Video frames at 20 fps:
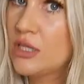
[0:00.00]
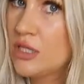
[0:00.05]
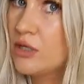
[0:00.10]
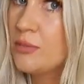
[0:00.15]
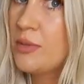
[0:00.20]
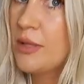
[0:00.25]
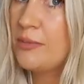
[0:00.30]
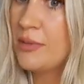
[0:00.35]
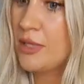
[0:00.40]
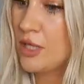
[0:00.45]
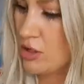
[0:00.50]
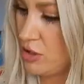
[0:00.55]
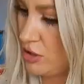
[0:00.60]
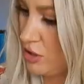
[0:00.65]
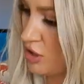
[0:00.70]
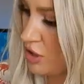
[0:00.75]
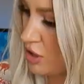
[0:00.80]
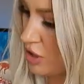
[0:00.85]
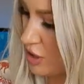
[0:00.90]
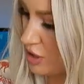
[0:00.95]
a little bit big
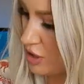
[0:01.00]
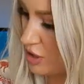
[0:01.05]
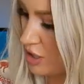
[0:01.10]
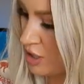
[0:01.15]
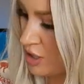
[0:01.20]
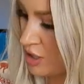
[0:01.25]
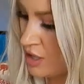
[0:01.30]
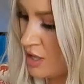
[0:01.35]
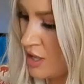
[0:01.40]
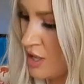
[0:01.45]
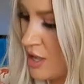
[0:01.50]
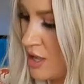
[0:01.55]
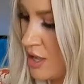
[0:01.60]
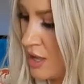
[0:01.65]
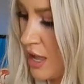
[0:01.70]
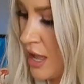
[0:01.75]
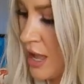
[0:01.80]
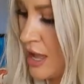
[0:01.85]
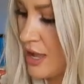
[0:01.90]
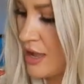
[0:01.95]
on her,
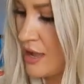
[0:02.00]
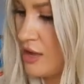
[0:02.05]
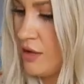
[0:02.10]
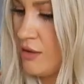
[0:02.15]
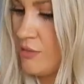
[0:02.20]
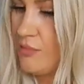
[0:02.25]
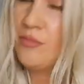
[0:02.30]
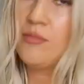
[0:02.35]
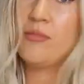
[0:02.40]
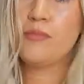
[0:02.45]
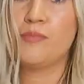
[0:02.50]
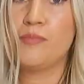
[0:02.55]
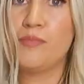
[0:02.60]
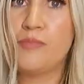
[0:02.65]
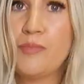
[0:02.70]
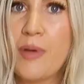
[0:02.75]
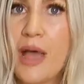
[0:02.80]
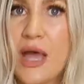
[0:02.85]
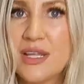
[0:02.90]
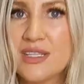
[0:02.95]
um,
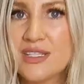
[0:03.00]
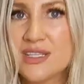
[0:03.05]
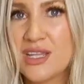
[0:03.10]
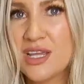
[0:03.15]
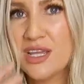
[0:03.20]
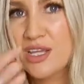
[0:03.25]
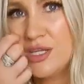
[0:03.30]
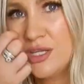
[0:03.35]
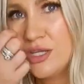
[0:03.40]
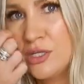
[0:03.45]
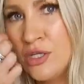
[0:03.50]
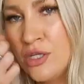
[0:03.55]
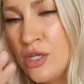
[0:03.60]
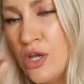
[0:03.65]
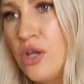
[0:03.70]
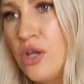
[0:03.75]
but you